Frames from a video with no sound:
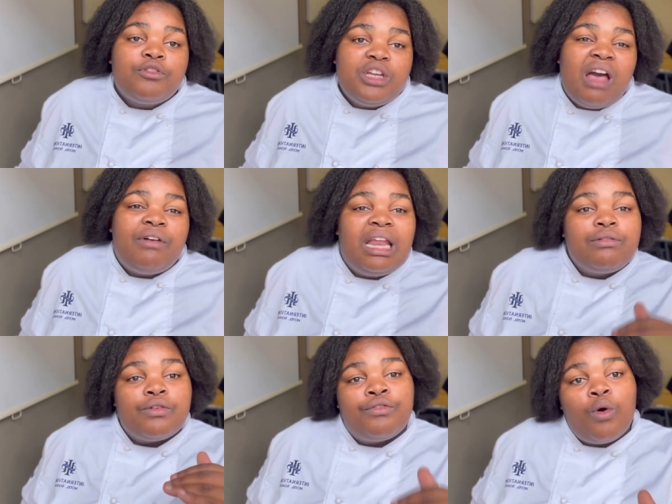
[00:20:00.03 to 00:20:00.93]
to have a
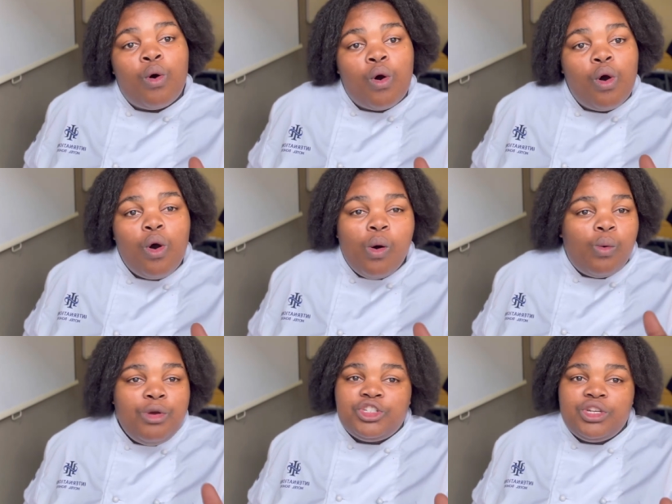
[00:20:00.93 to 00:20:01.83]
level 4
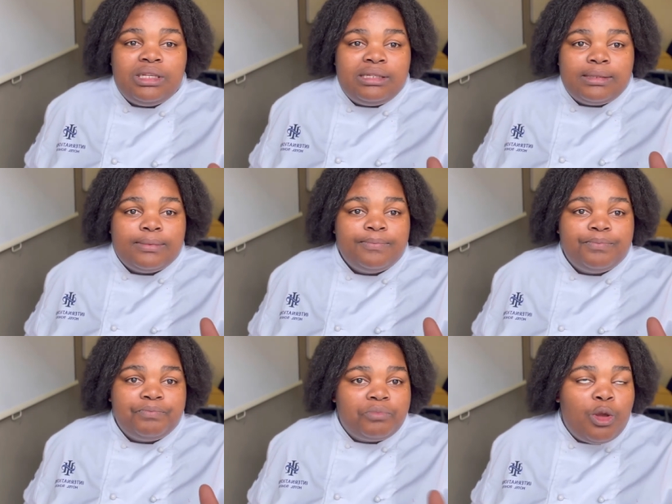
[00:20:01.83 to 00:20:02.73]
which is
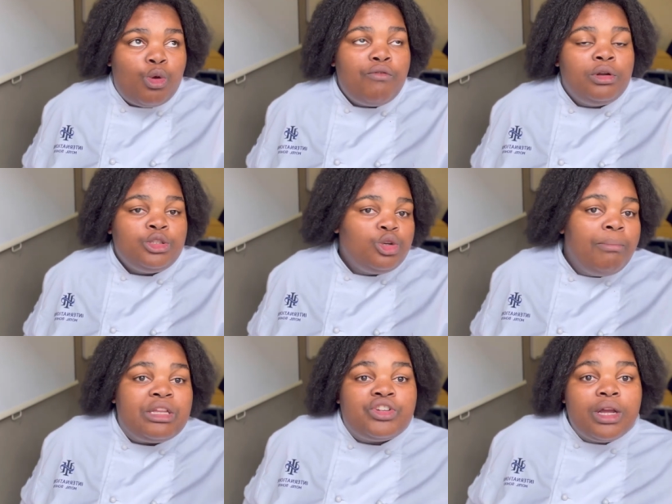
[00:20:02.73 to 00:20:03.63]
equivalent to a
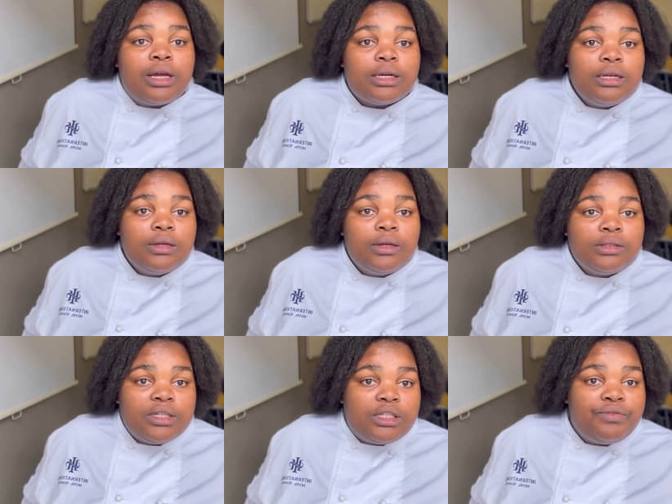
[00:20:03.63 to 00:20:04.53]
matric
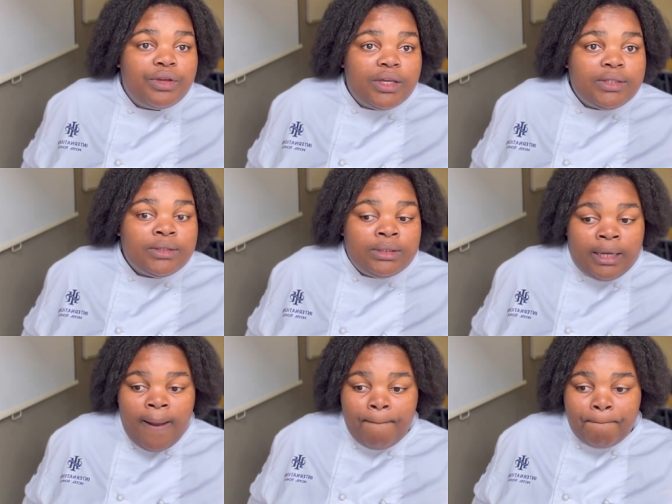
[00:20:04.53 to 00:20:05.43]
certificate.
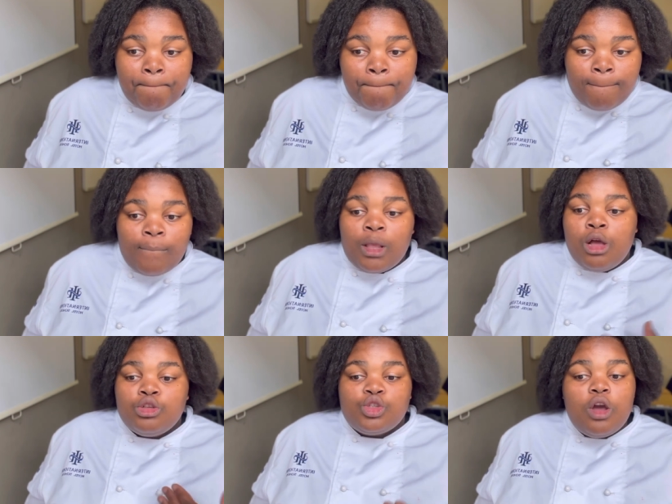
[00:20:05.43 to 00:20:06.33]
Ne?
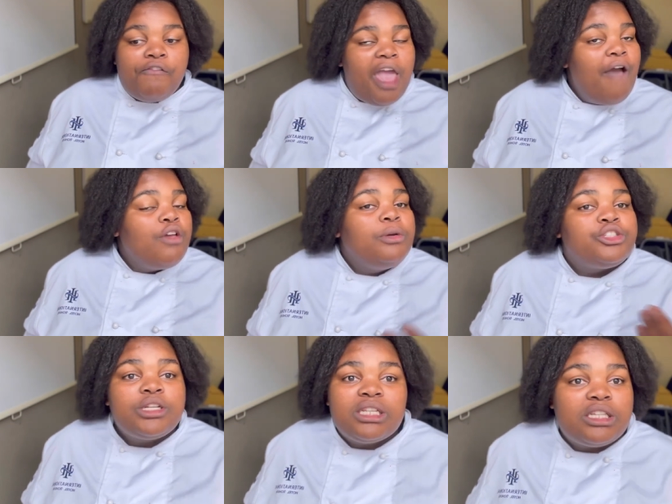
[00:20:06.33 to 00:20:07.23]
So if you have your
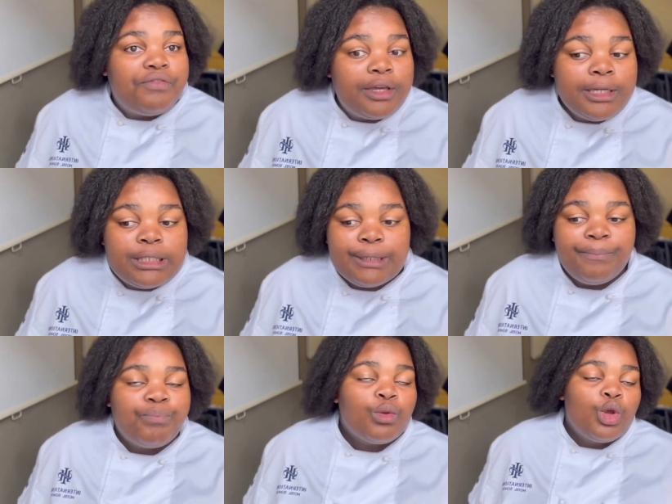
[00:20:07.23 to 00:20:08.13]
matric certificate,
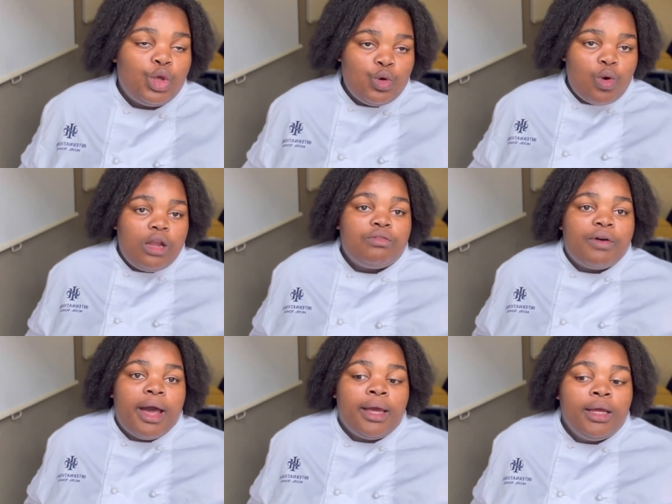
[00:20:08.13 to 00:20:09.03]
you
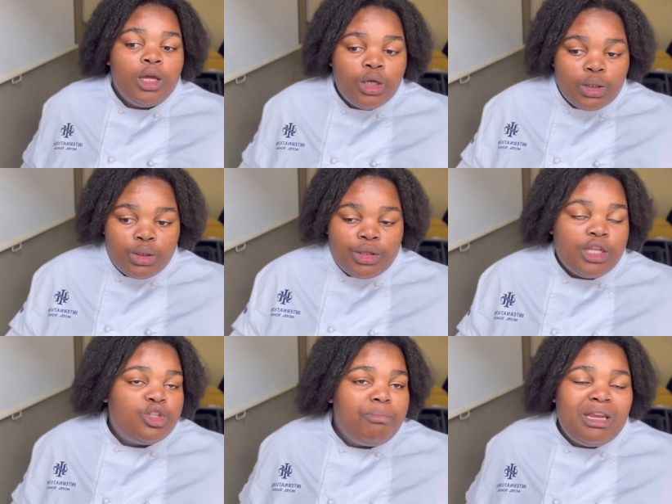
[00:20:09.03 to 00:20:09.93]
qualify.
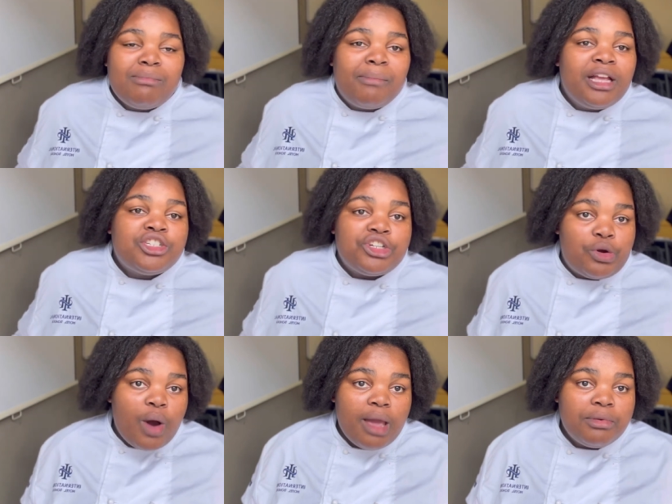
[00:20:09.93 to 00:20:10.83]
That's your minimum entry
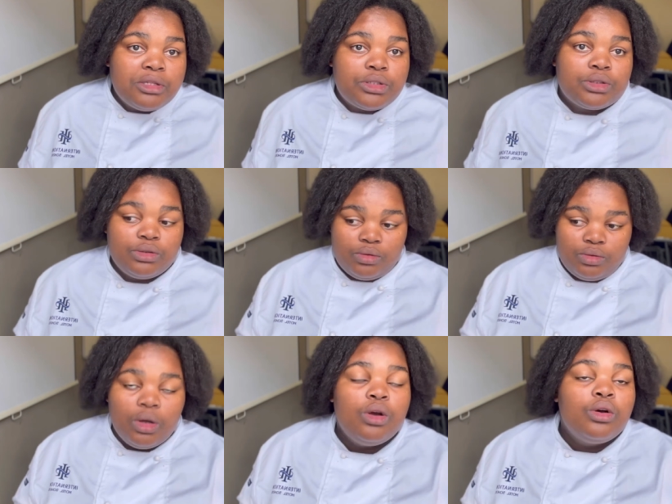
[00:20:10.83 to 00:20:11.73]
requirement
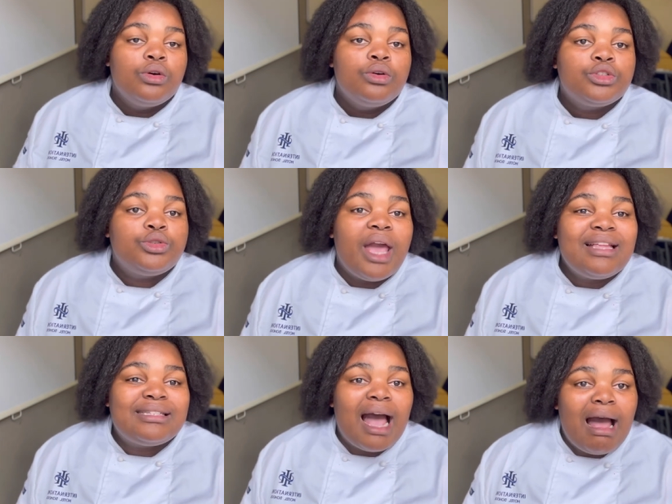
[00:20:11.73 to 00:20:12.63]
to enter.